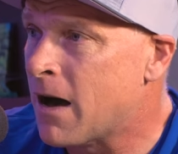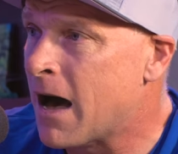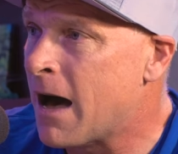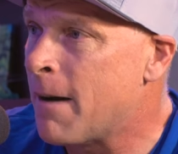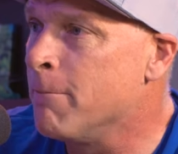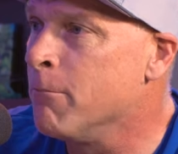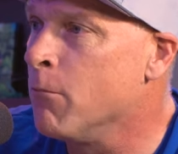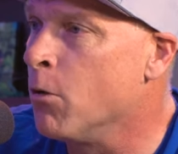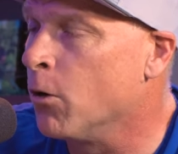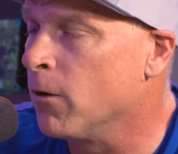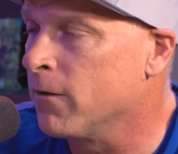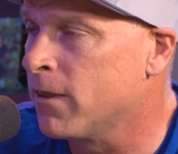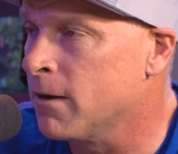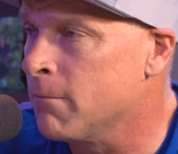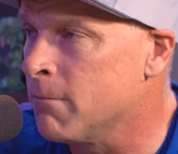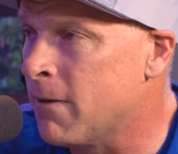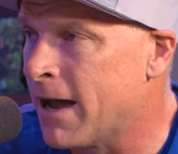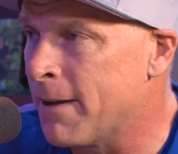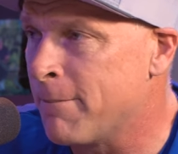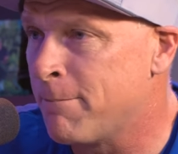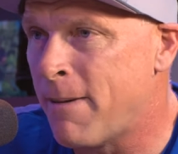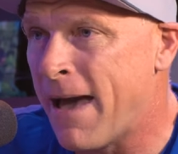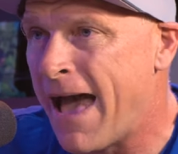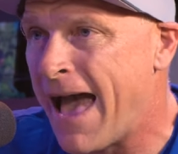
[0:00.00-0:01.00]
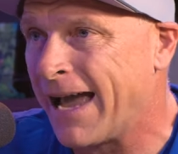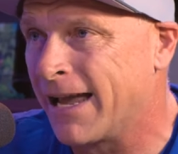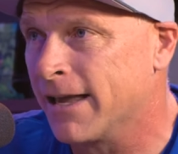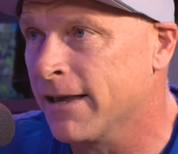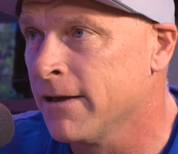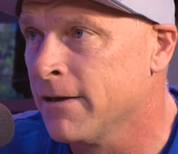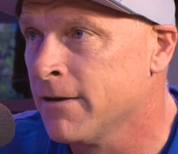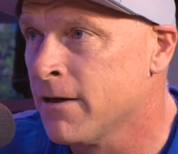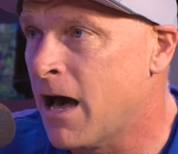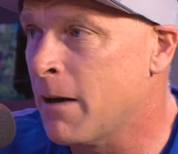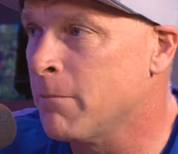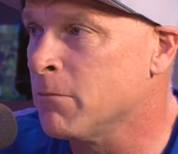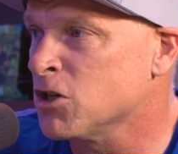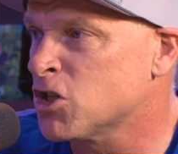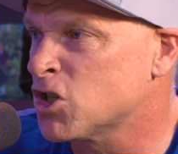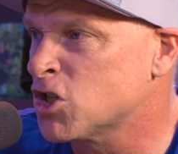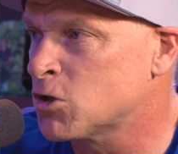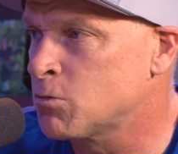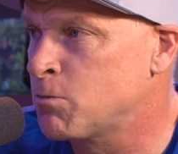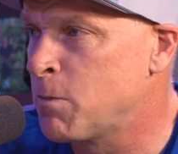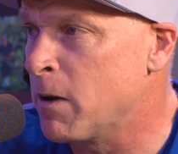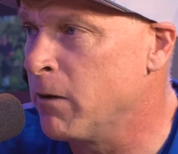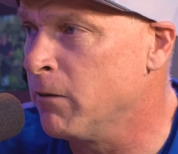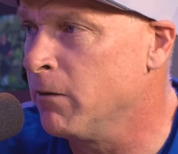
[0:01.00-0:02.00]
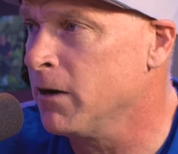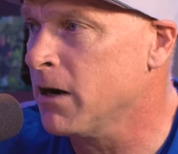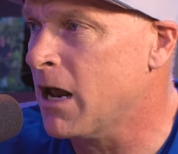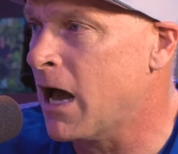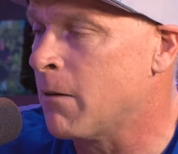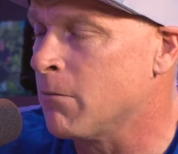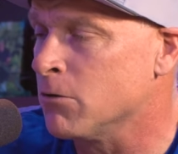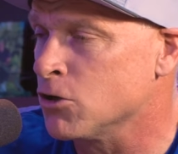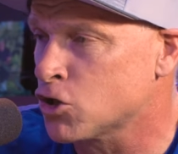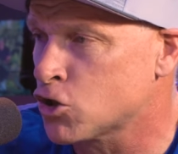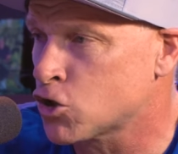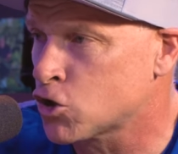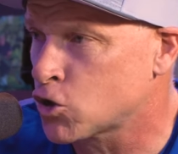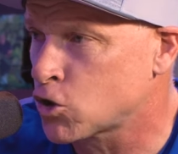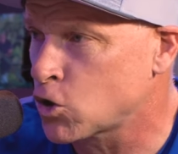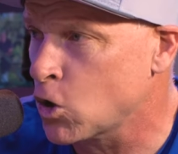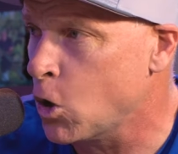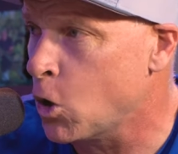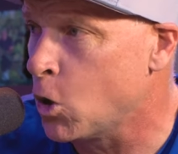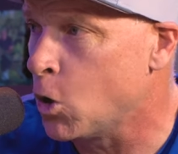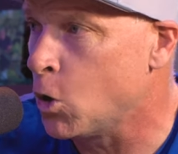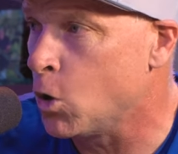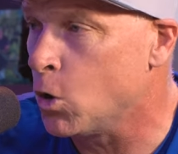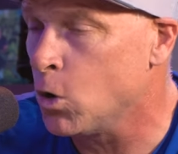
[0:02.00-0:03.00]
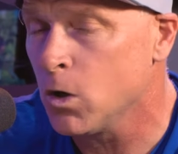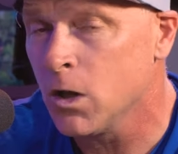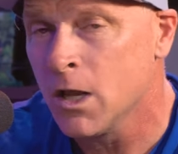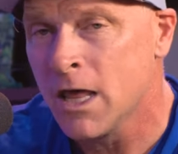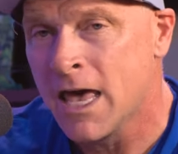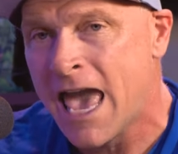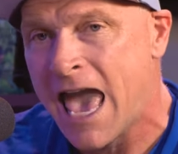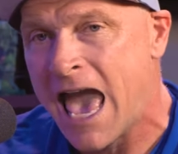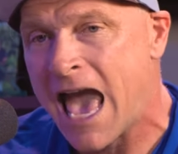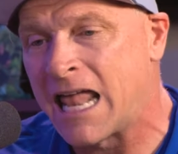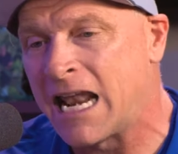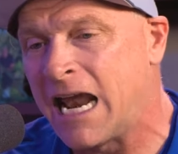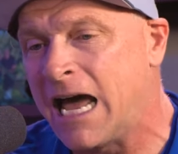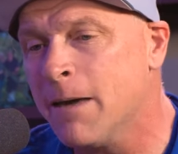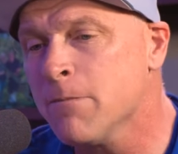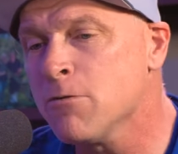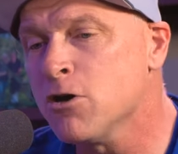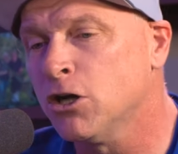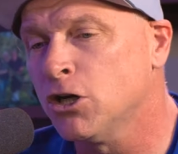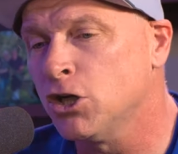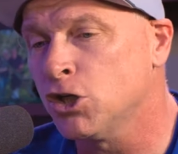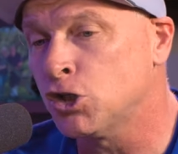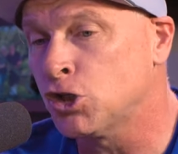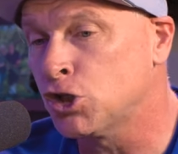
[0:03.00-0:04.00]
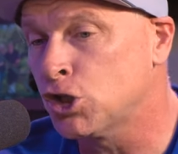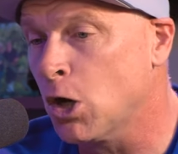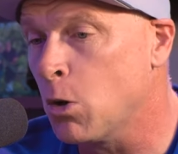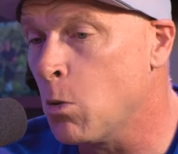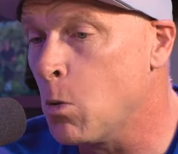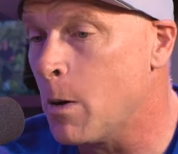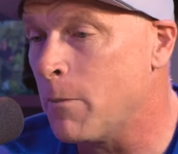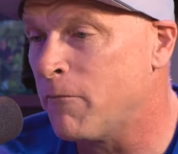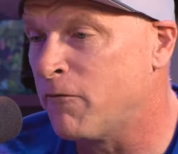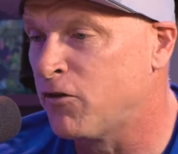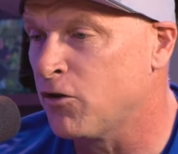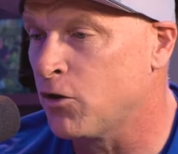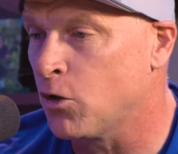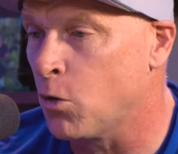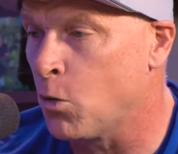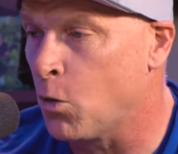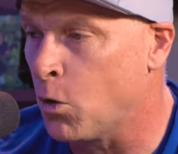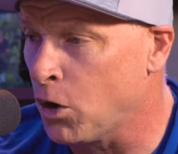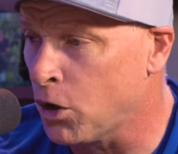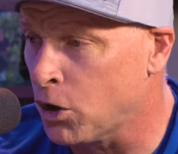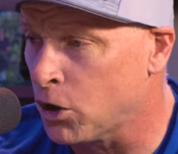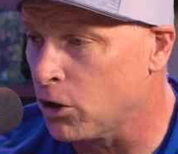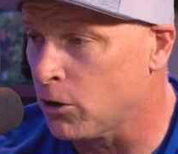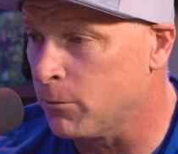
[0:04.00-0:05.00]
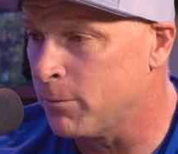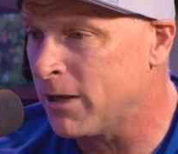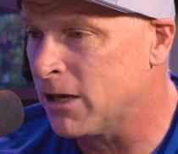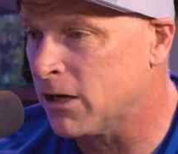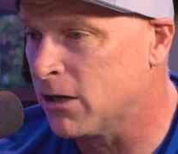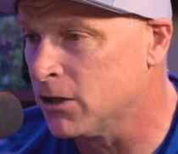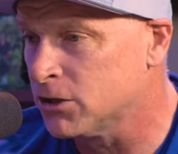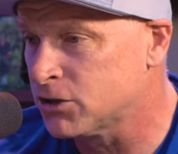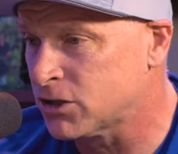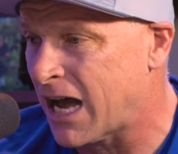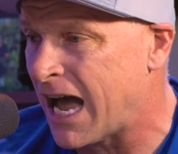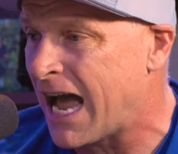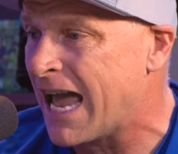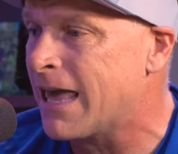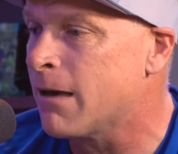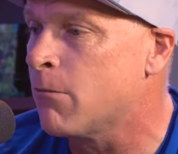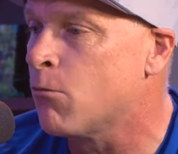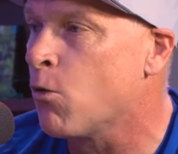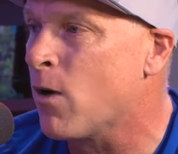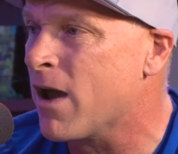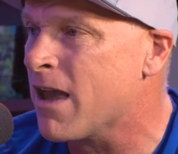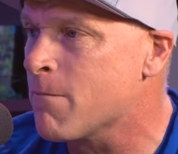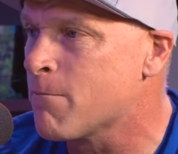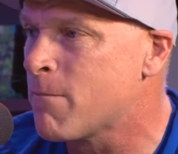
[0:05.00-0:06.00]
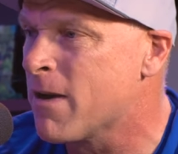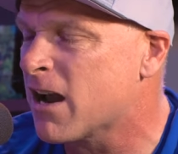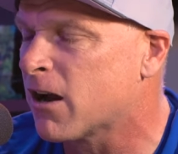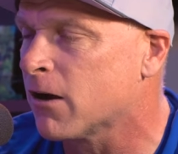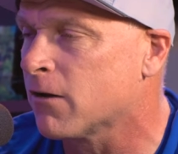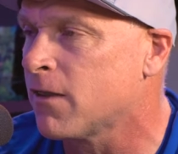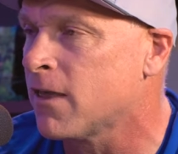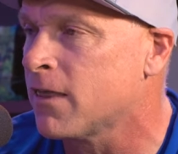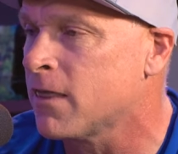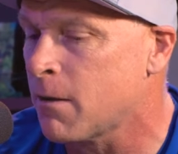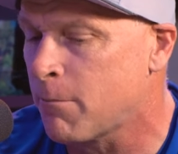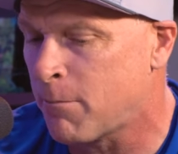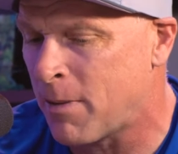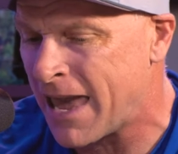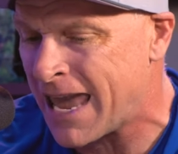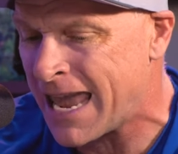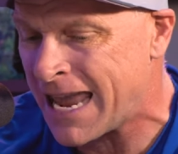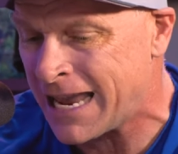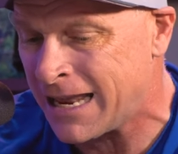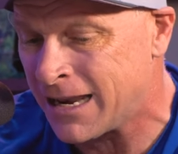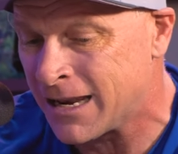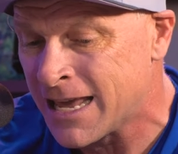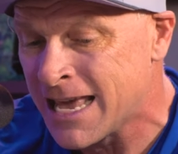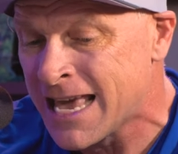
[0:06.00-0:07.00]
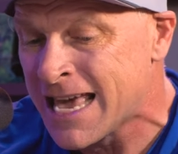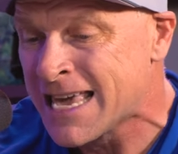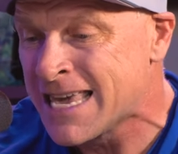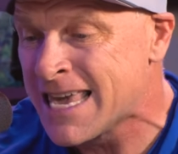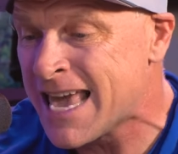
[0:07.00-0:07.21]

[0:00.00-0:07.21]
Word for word: I'm more than my back. I'm a spirit, I'm a soul, and I'm going to show up for the world because I am way bigger than the pain.